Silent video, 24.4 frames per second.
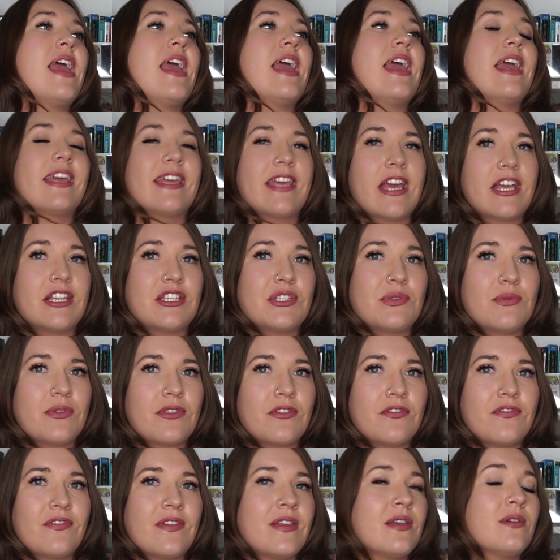It gets you in
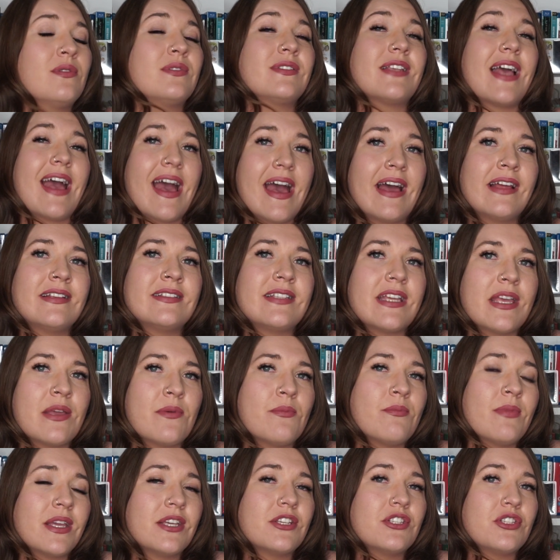the feels and it
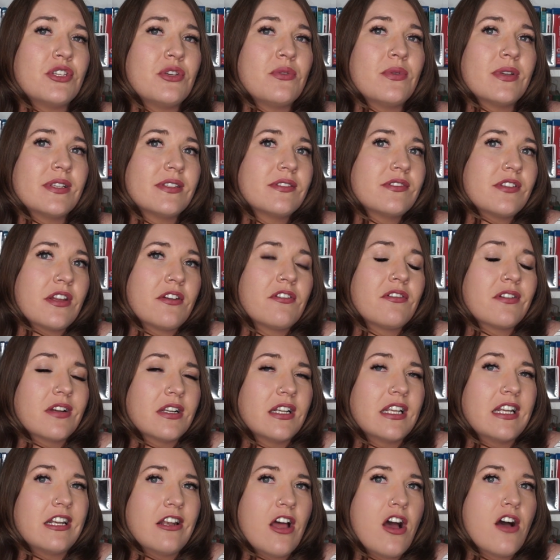makes you
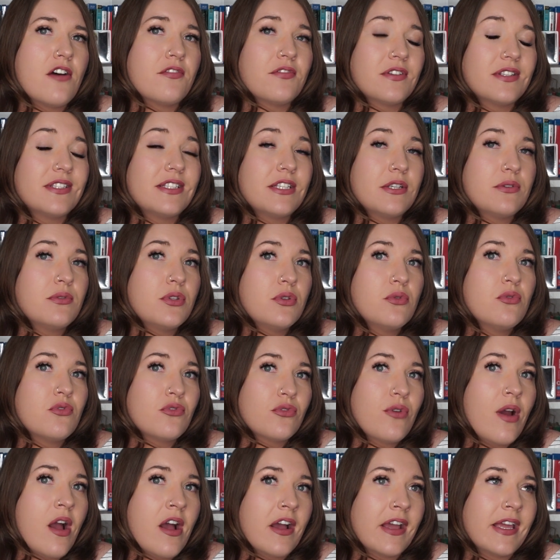hysterically laugh until you
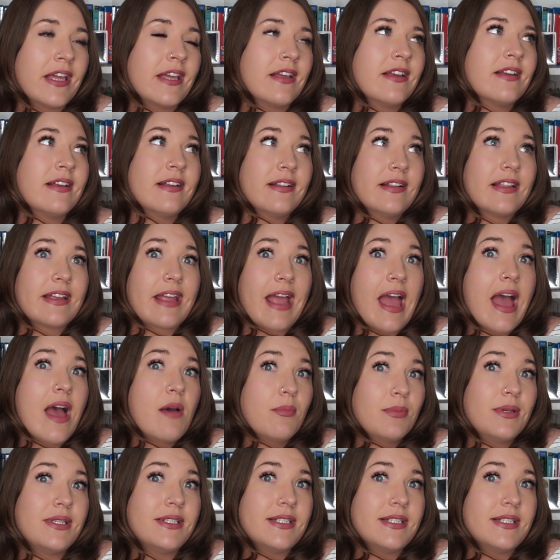cry, like happy